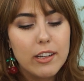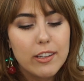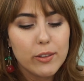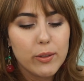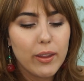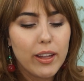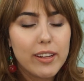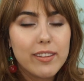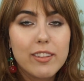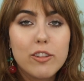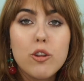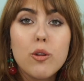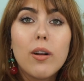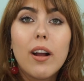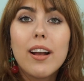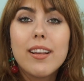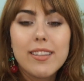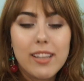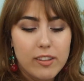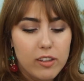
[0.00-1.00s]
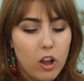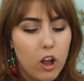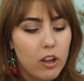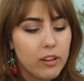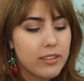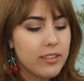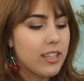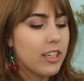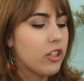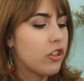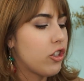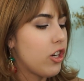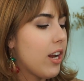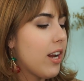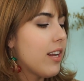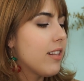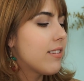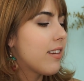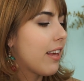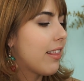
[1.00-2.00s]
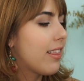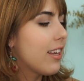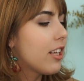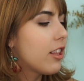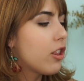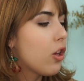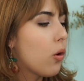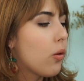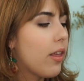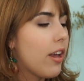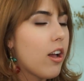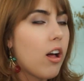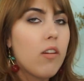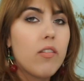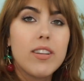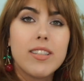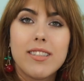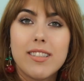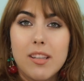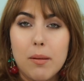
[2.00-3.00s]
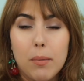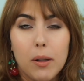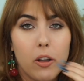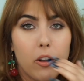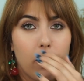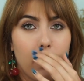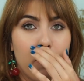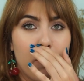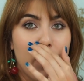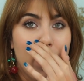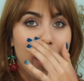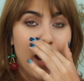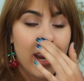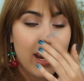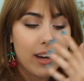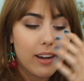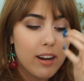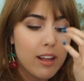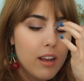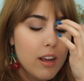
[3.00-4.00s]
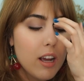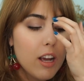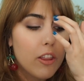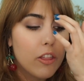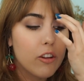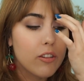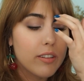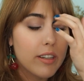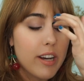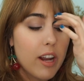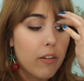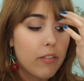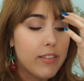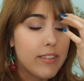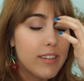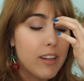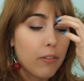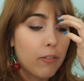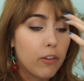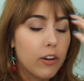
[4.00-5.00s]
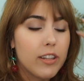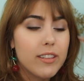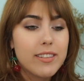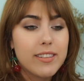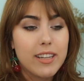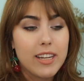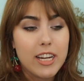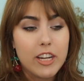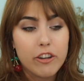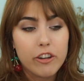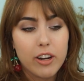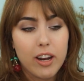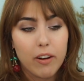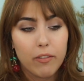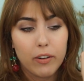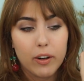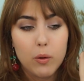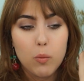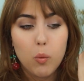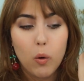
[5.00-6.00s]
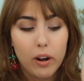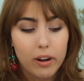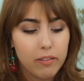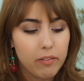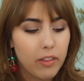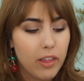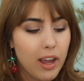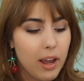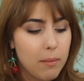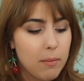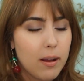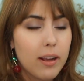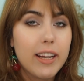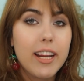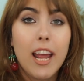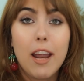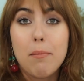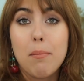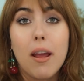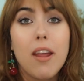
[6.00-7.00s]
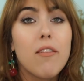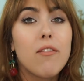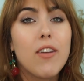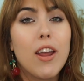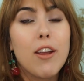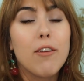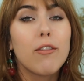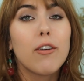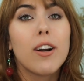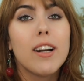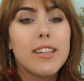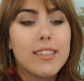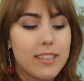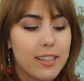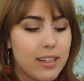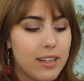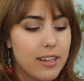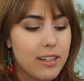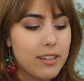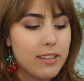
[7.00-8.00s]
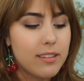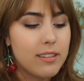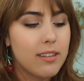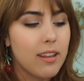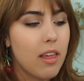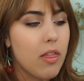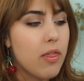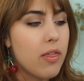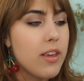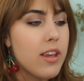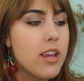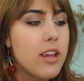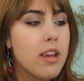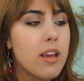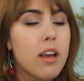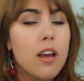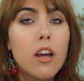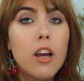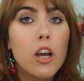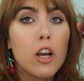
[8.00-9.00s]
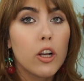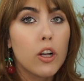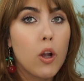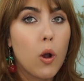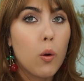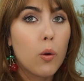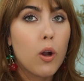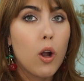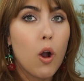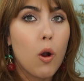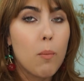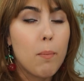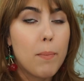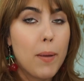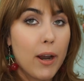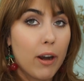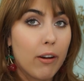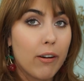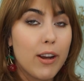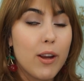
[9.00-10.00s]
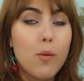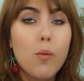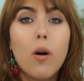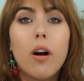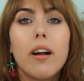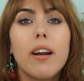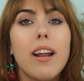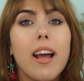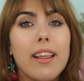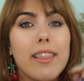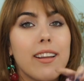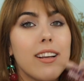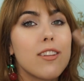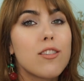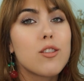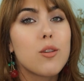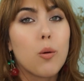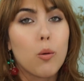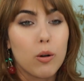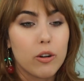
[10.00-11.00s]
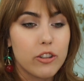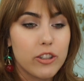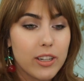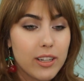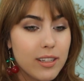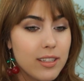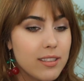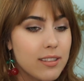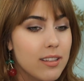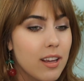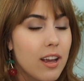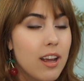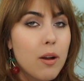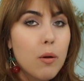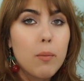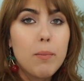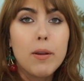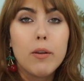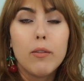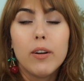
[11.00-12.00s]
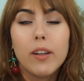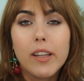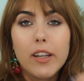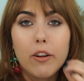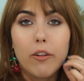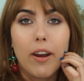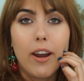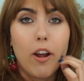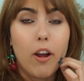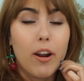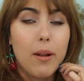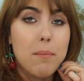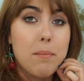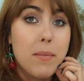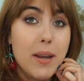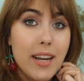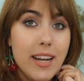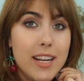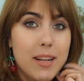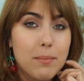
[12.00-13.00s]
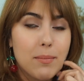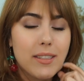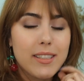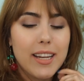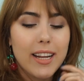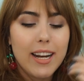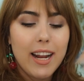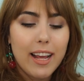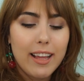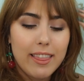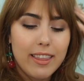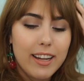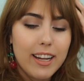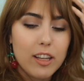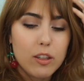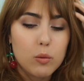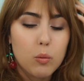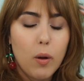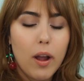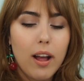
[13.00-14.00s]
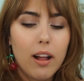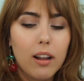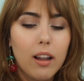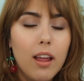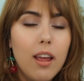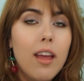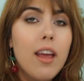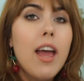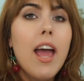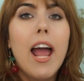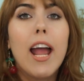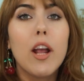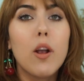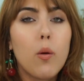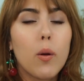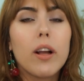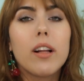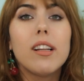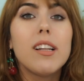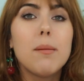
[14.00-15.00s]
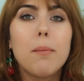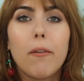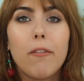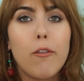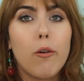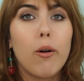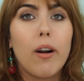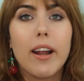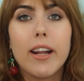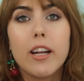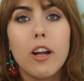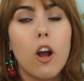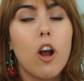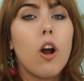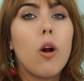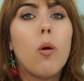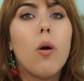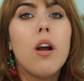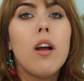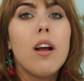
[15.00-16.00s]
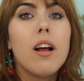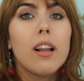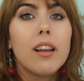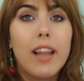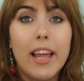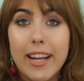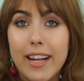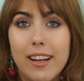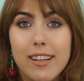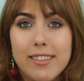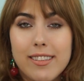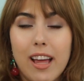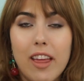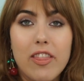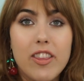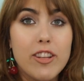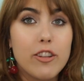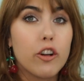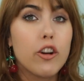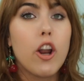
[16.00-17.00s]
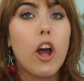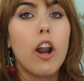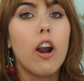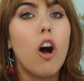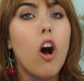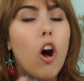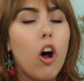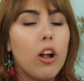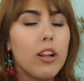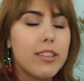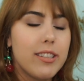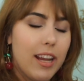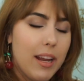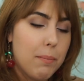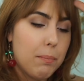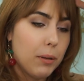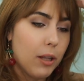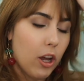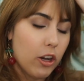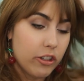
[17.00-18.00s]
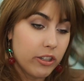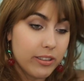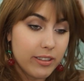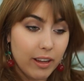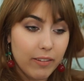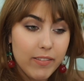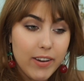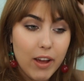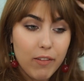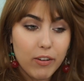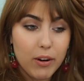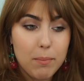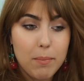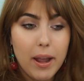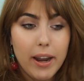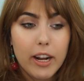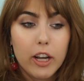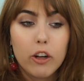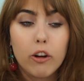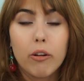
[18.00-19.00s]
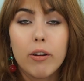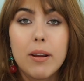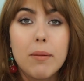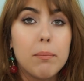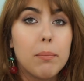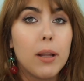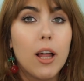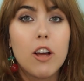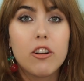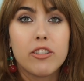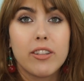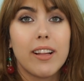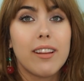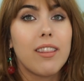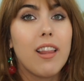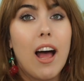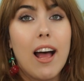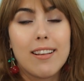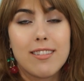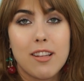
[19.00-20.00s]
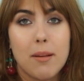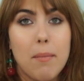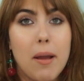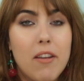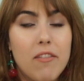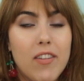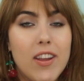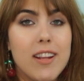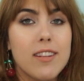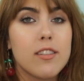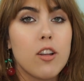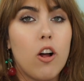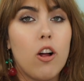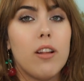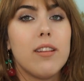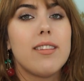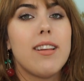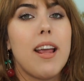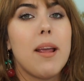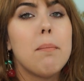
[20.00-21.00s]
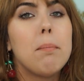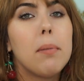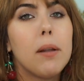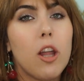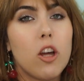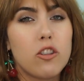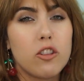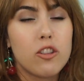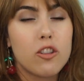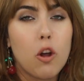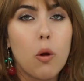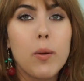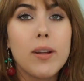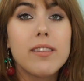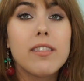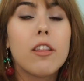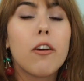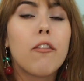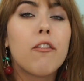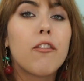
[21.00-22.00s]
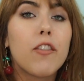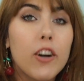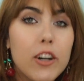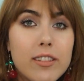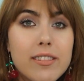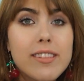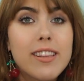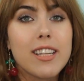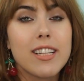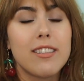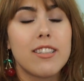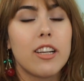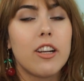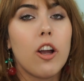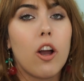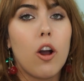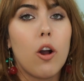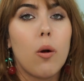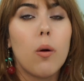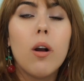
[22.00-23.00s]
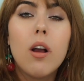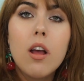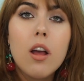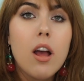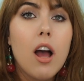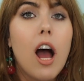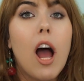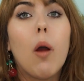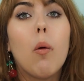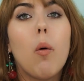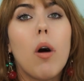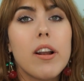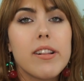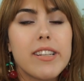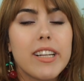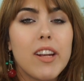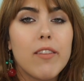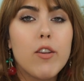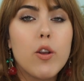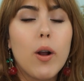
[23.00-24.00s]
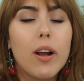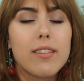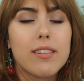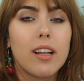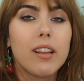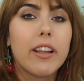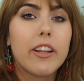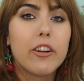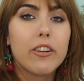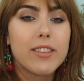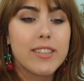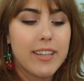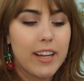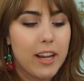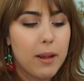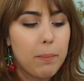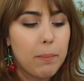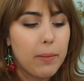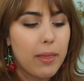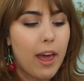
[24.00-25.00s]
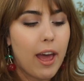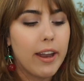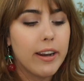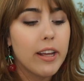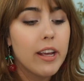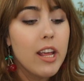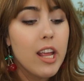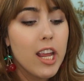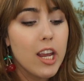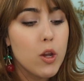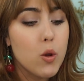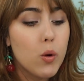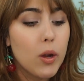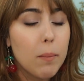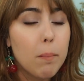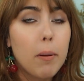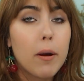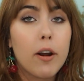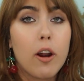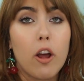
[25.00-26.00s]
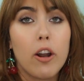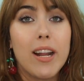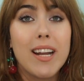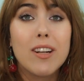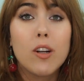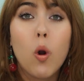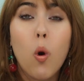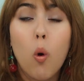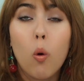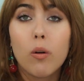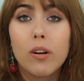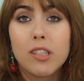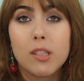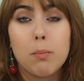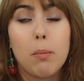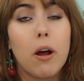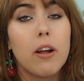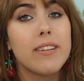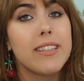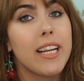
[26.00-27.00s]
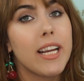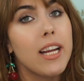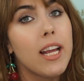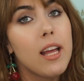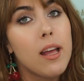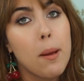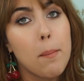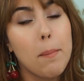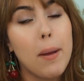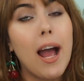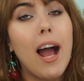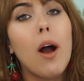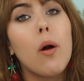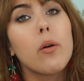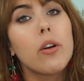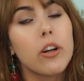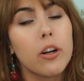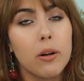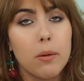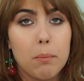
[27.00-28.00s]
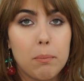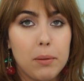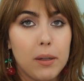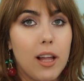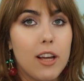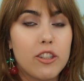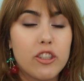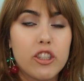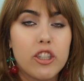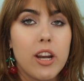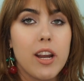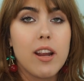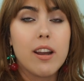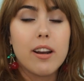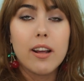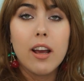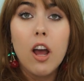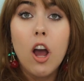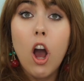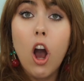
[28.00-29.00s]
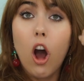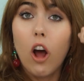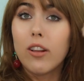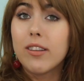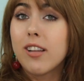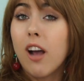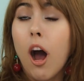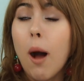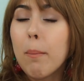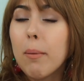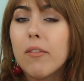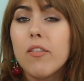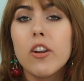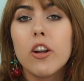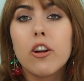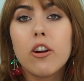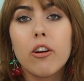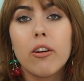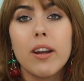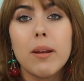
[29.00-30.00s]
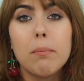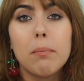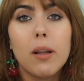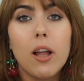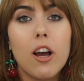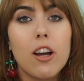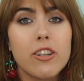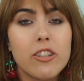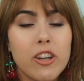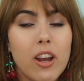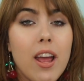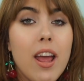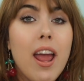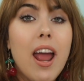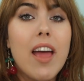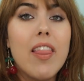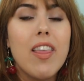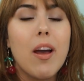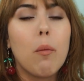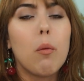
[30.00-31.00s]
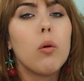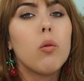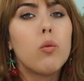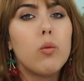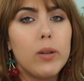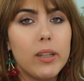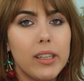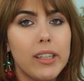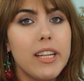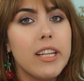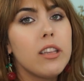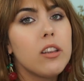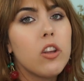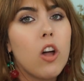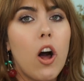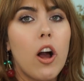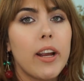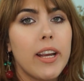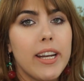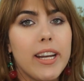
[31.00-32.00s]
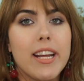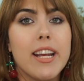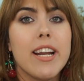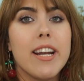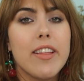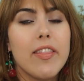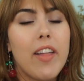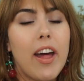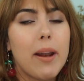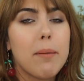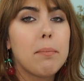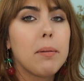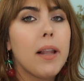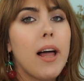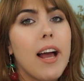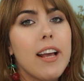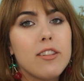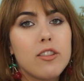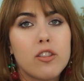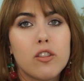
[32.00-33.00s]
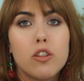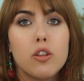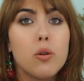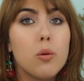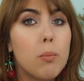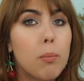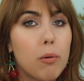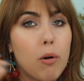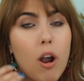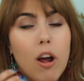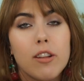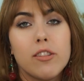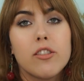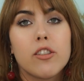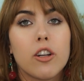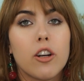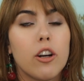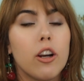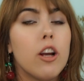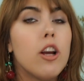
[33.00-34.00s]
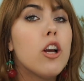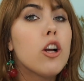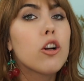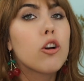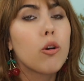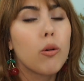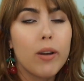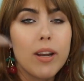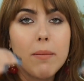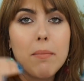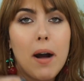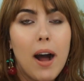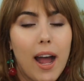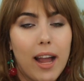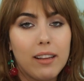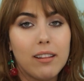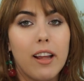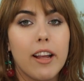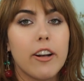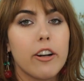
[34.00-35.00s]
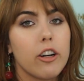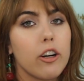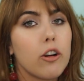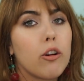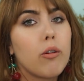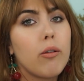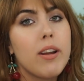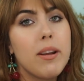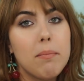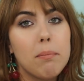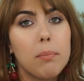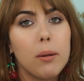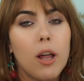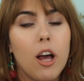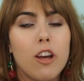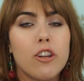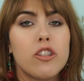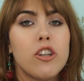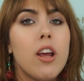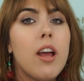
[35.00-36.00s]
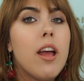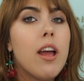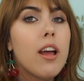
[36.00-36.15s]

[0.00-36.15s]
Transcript: So that is it, you guys. It's all six shades. I think though they all have a similar vein, there's enough difference to each and every one of them. Again, my favorite is the cocoa berry one. I think it's gorgeous. Would be really great on a medium skin, I think, as well. And quickly before I go, like I said, these are not all-day blushes. I've never met a cream blush that lasts on my face all day. Blush is always the first thing to go. I wanted to give you guys a little tip that you could put on a corresponding powder blush blush shade on top of your cream blush and that will really lock it in. And that applies to bronzer, cream highlighter, cream blush,